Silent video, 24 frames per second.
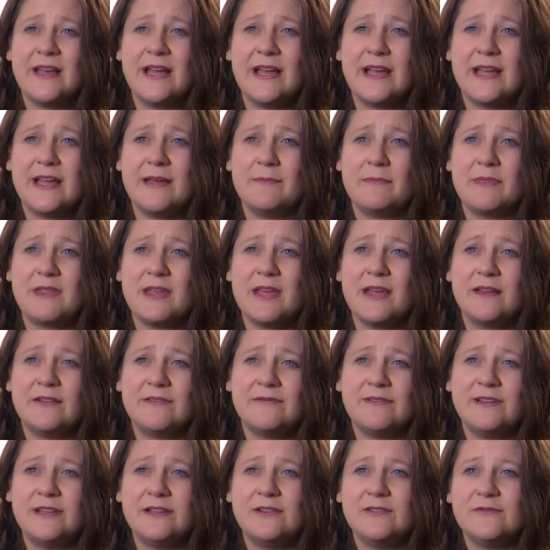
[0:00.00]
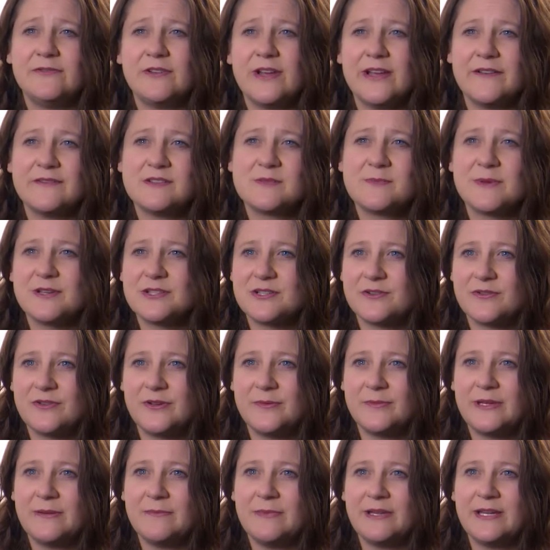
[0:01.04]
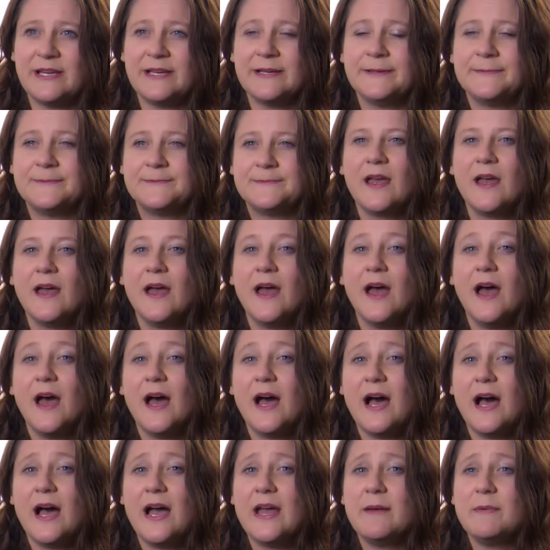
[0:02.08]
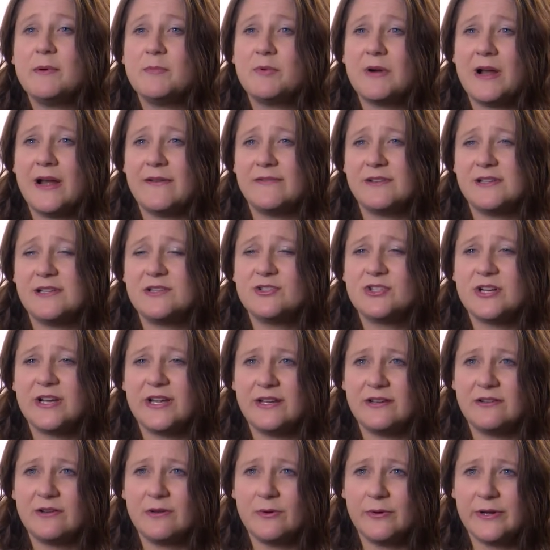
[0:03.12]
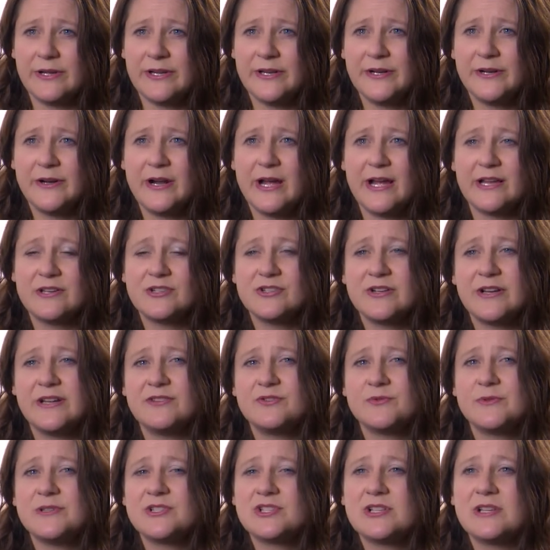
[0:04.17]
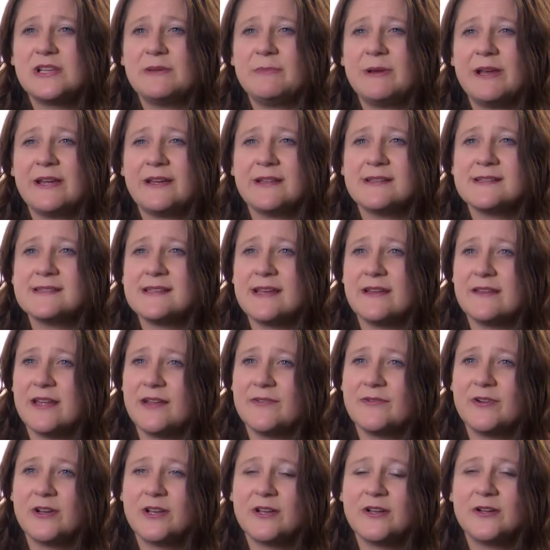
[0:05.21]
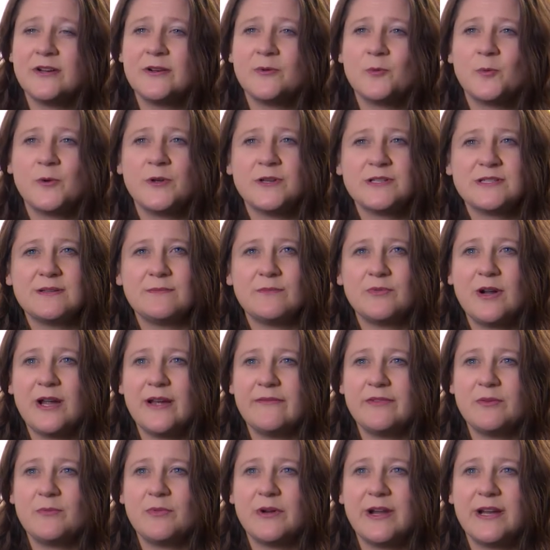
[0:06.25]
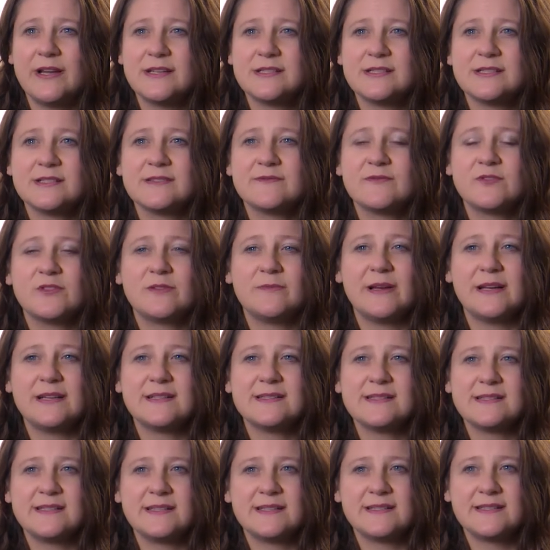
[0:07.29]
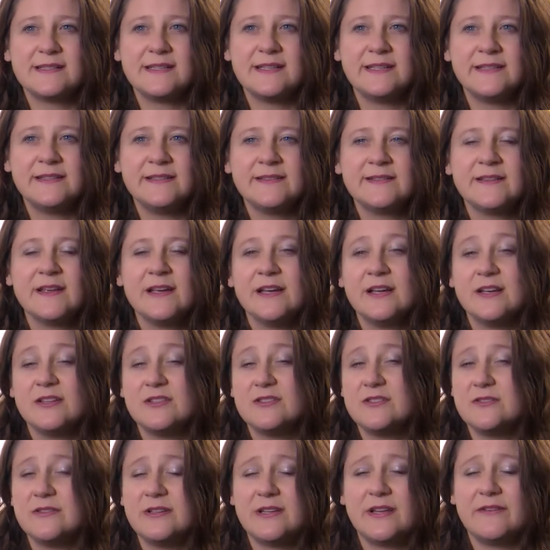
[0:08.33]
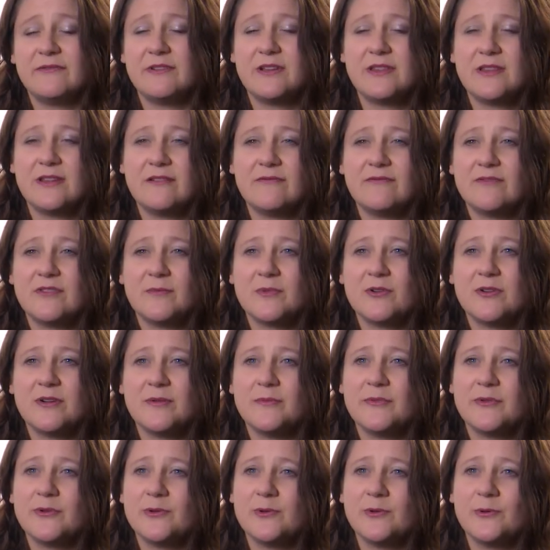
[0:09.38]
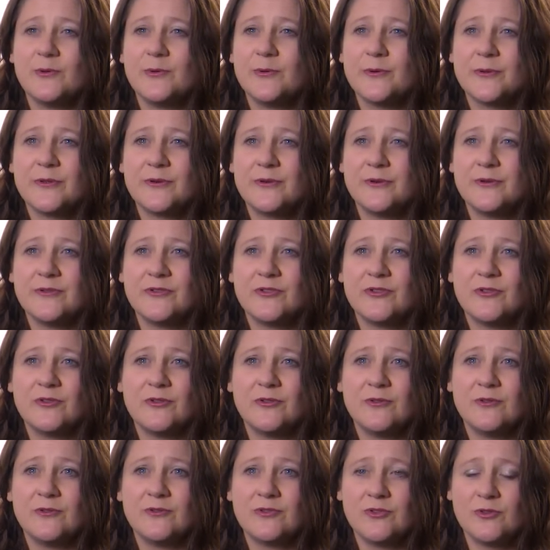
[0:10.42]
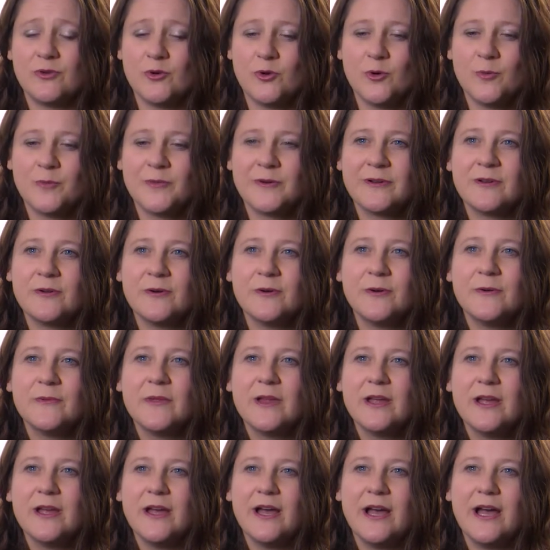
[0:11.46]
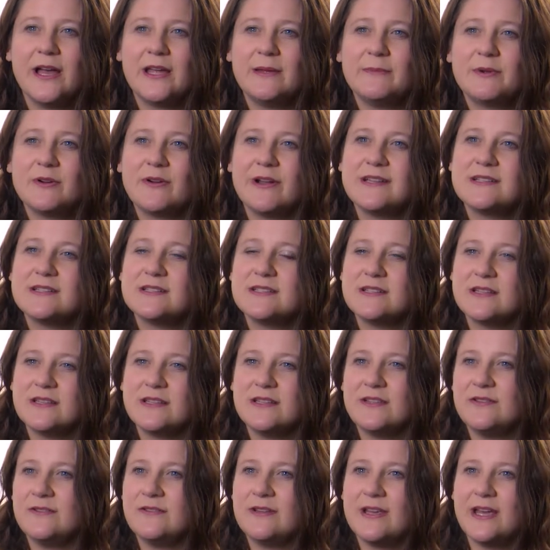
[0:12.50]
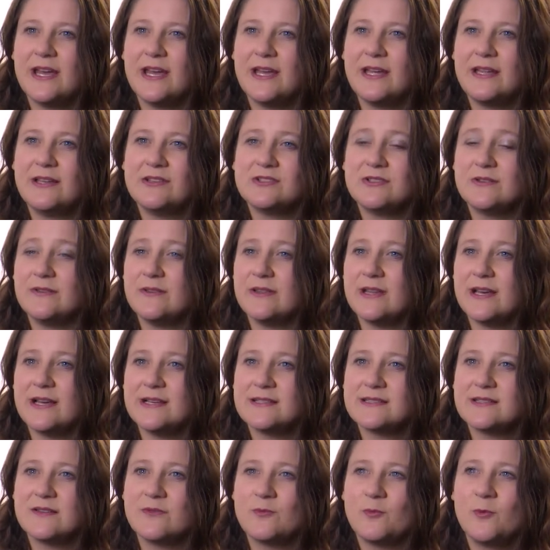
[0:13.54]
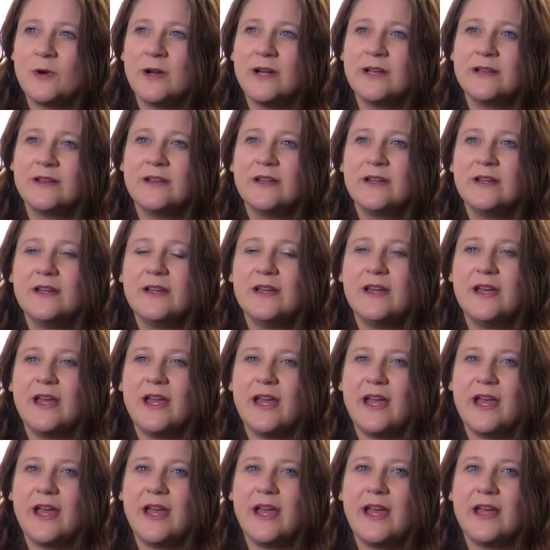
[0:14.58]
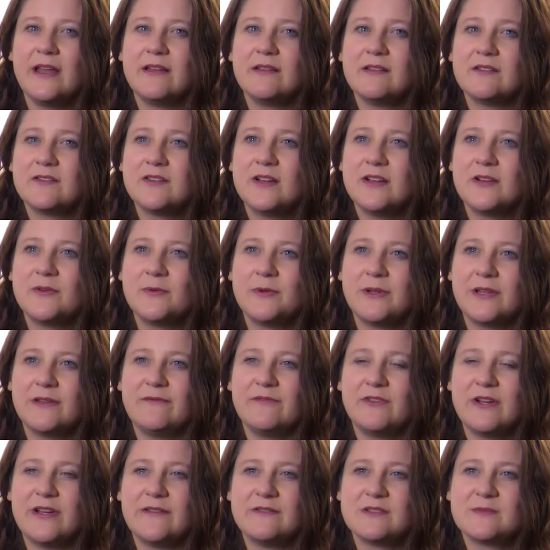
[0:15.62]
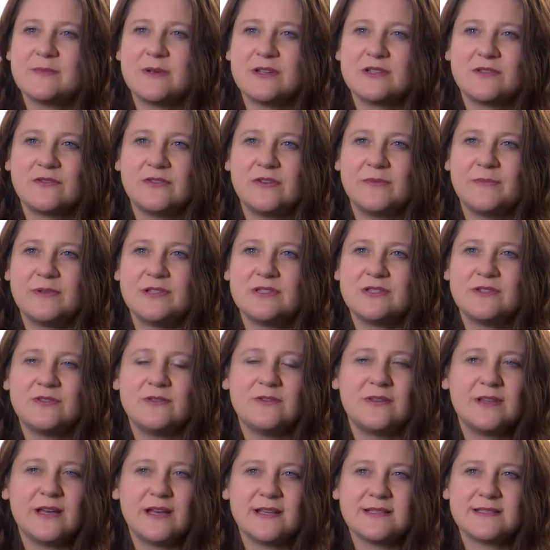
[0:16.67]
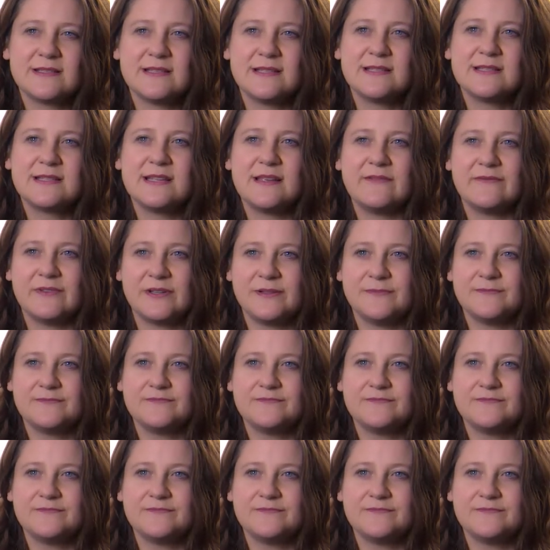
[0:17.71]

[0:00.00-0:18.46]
I am the head of legal for Avis Budget Group EMEA. I am a privately trained lawyer. I trained originally back in South Africa and worked in private practice for about 6 years, doing everything from criminal law through to corporate law. I immigrated to the UK in 2001 and started working for Avis Budget Group in 2007.